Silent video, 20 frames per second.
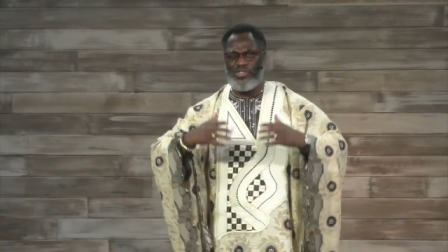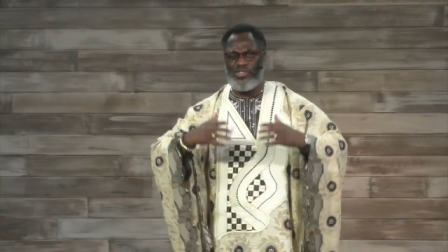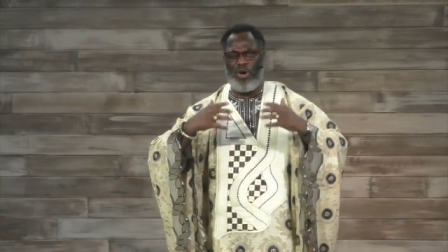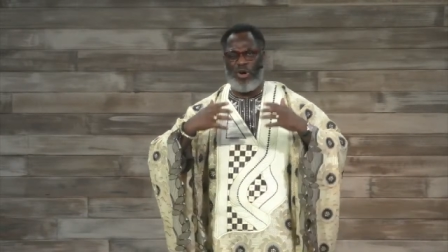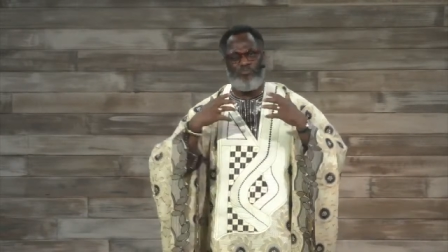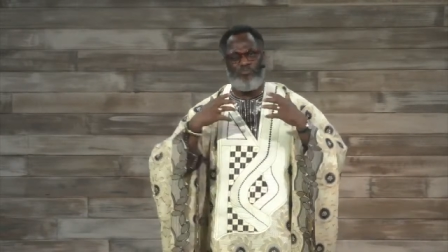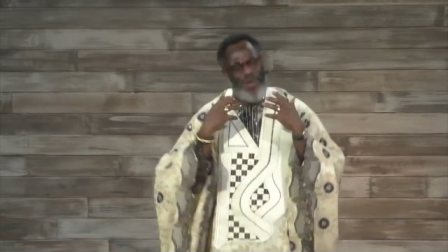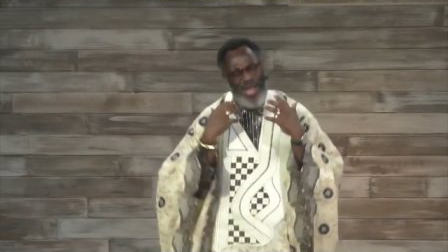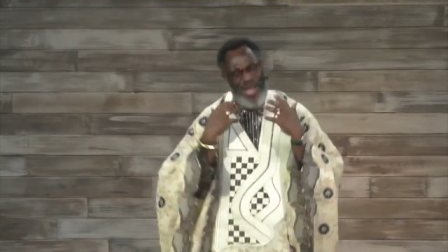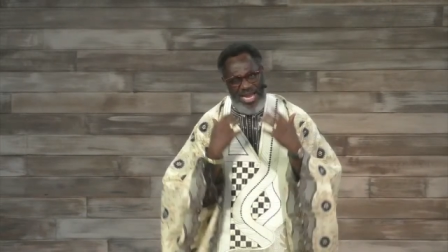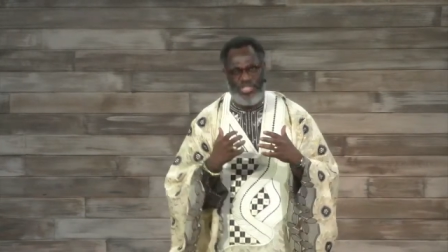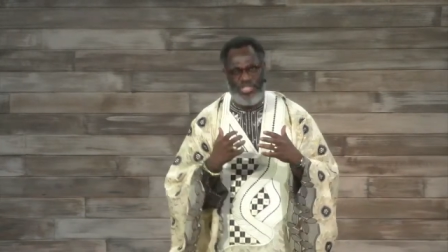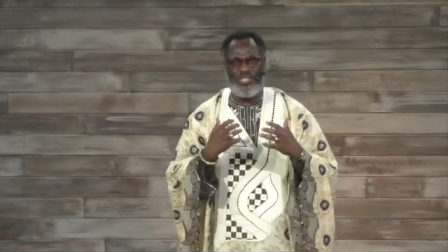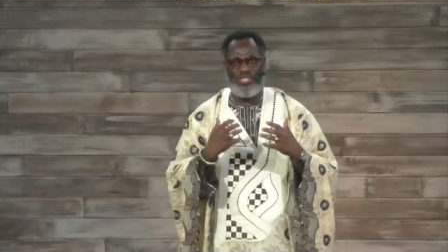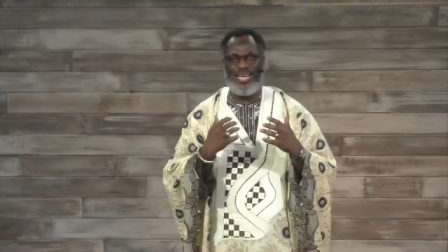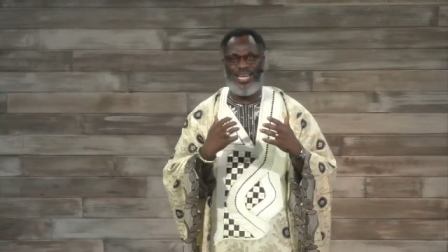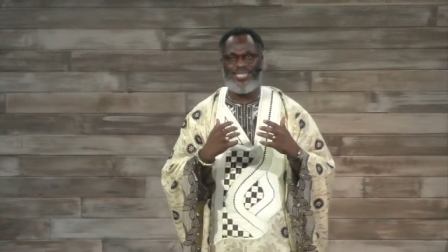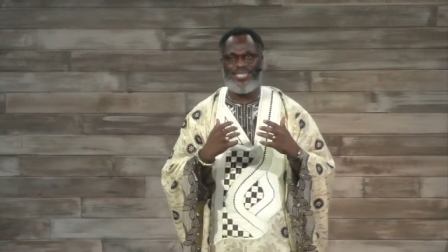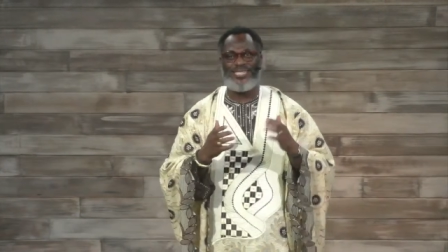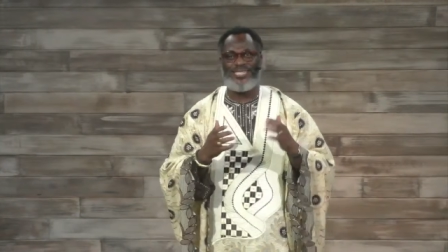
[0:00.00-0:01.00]

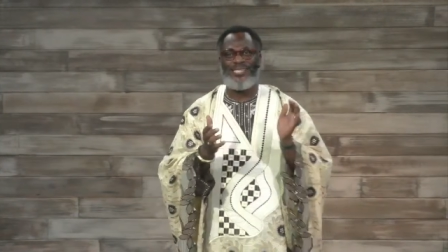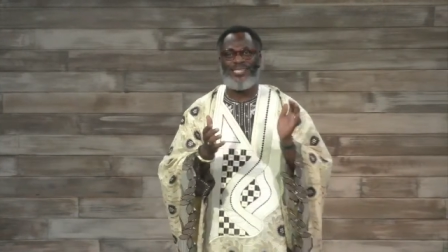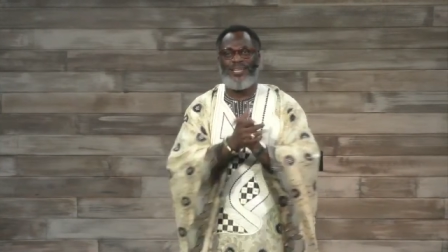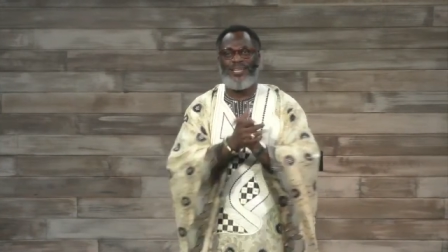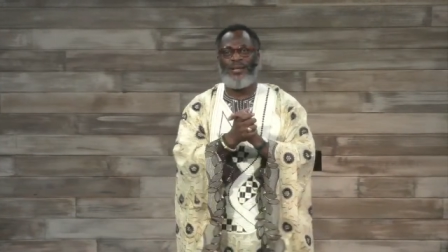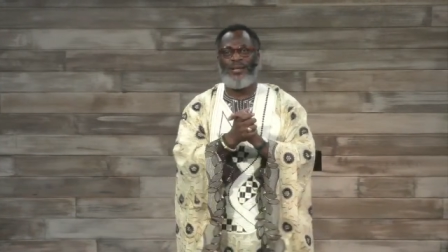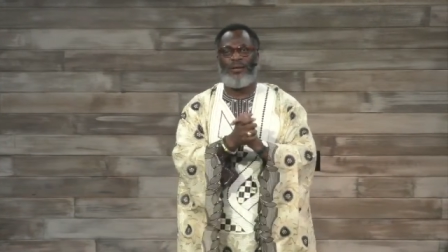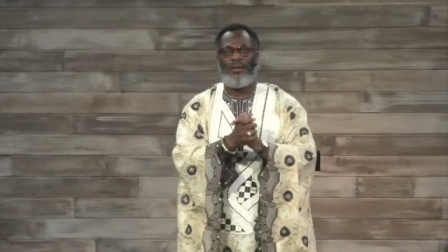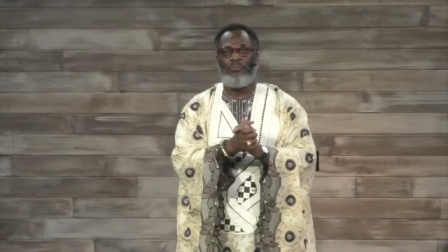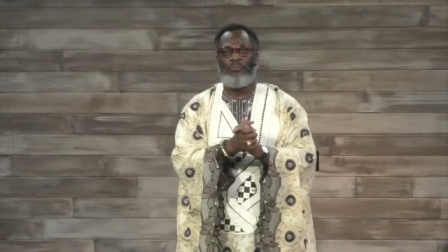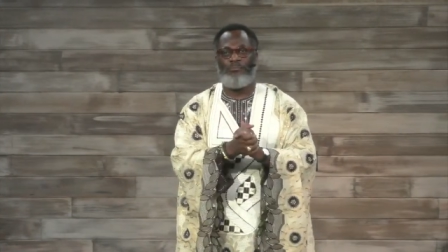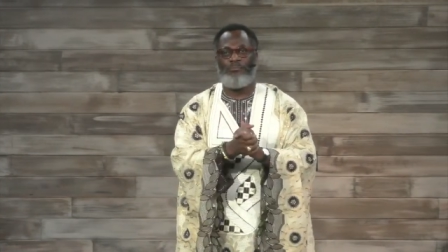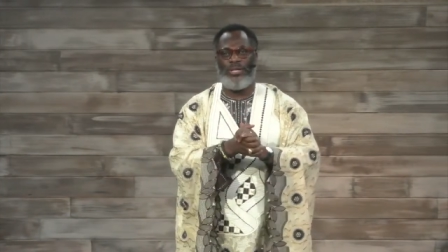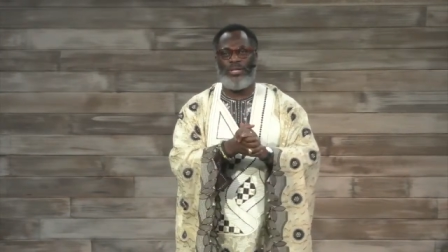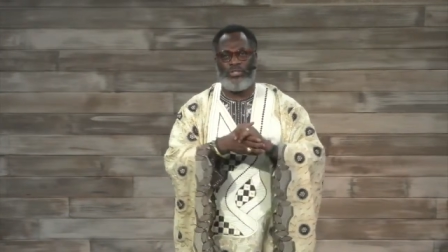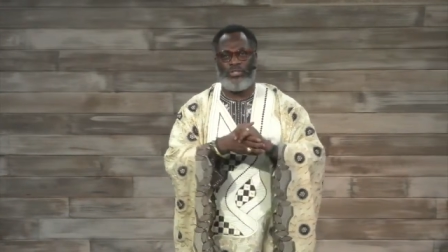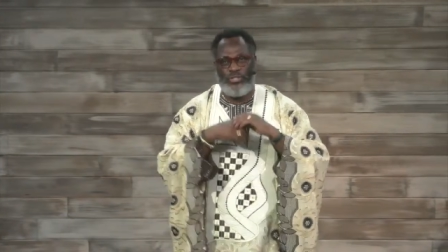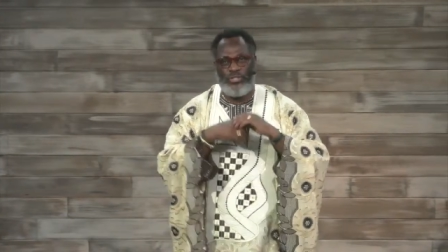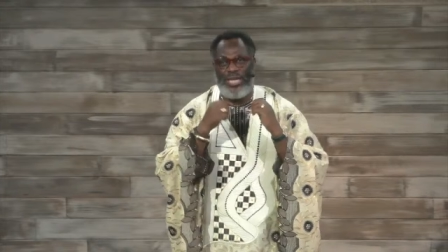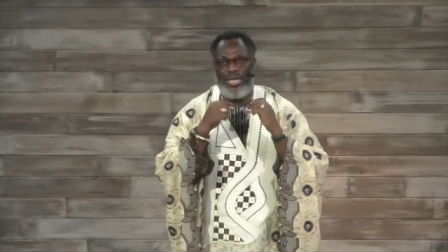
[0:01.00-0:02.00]
compassionate,
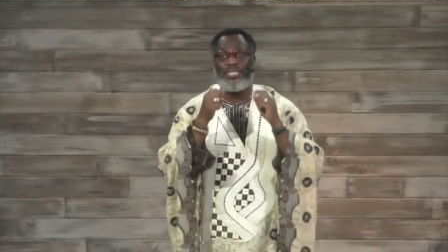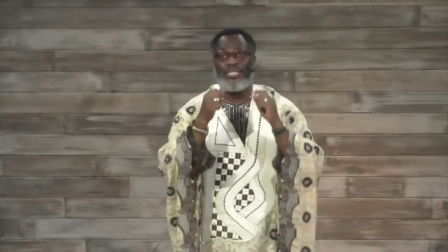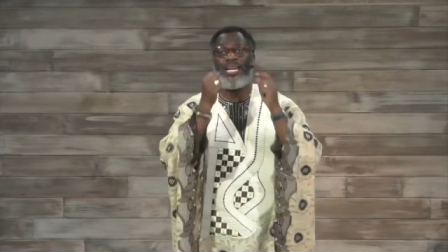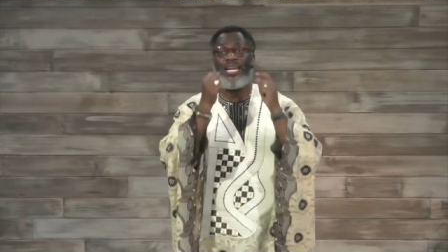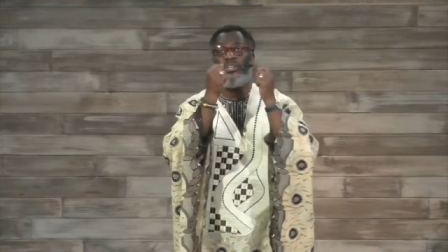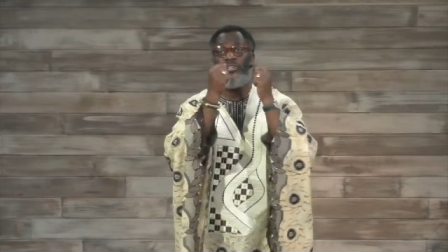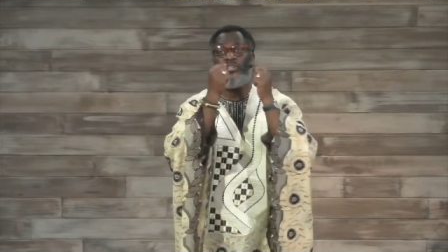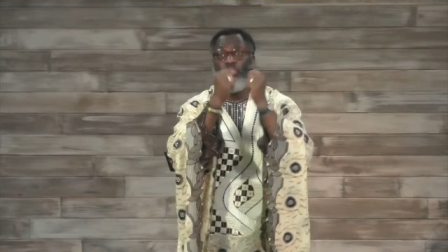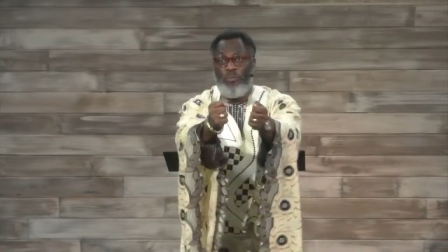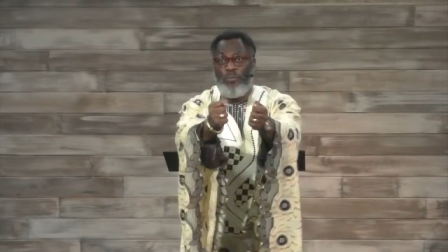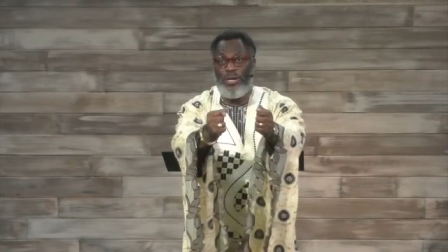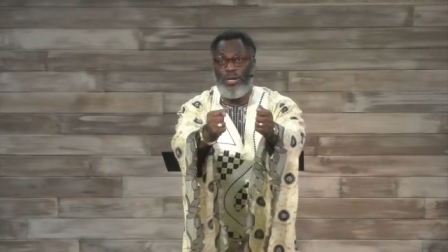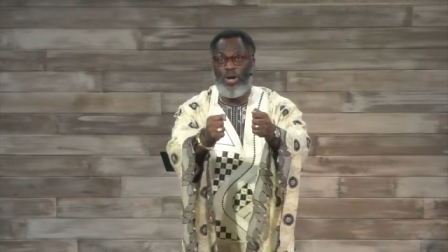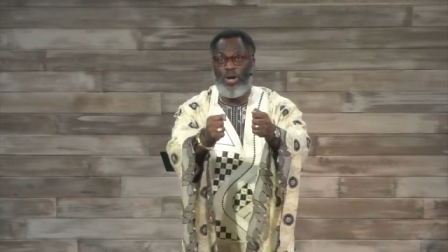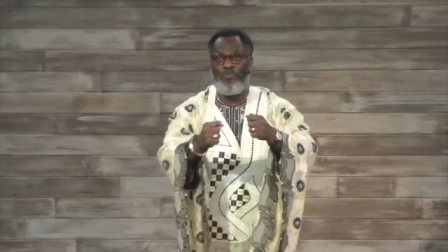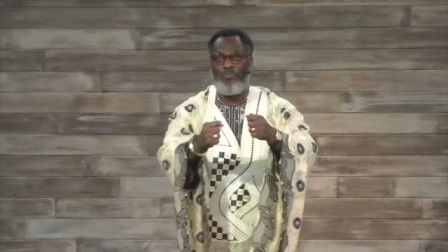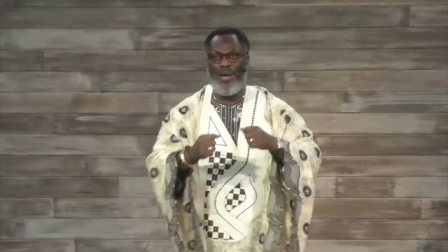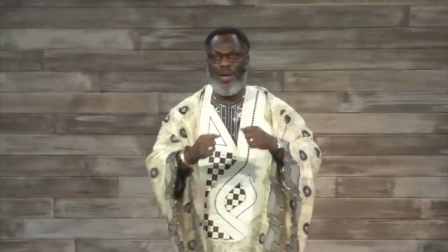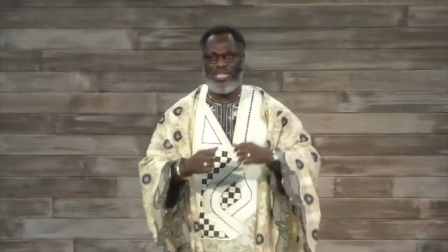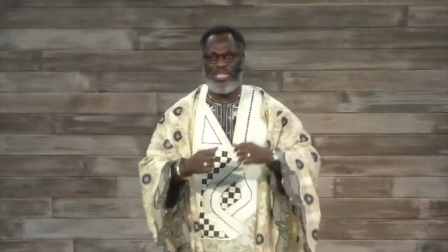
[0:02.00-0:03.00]
be certain that you'll be
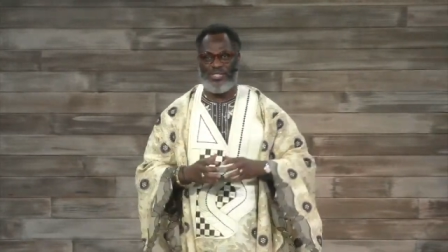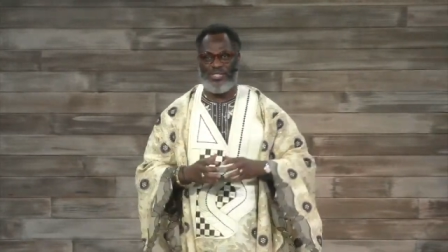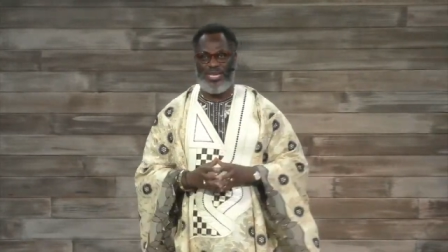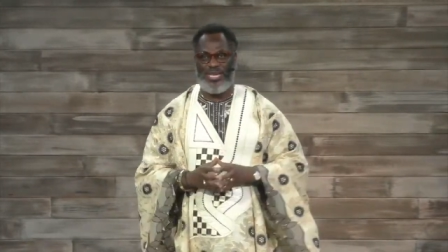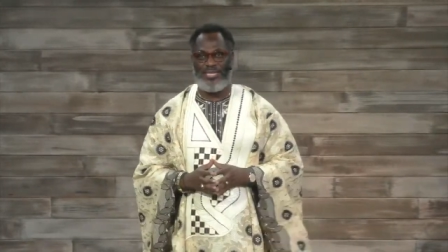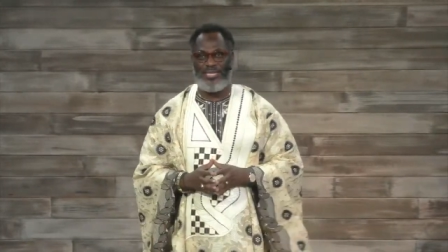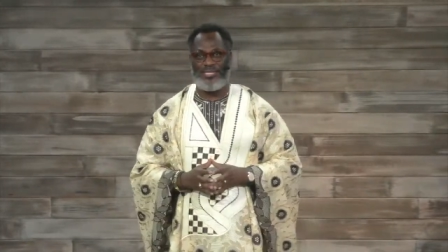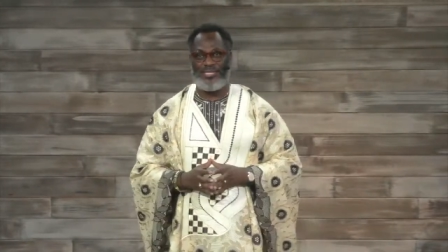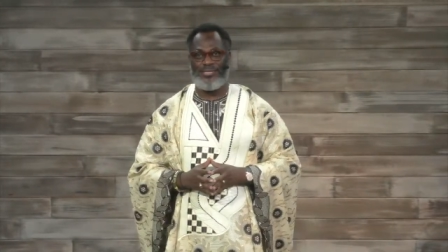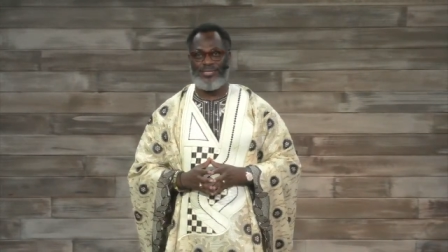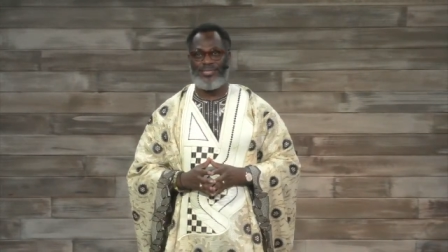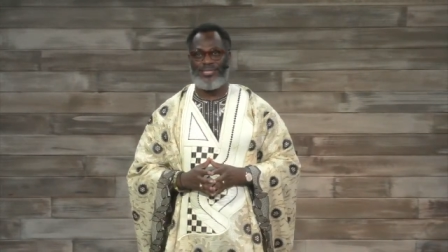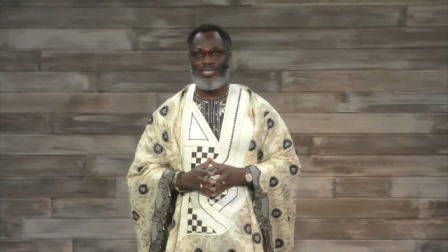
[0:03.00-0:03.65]
compassionate.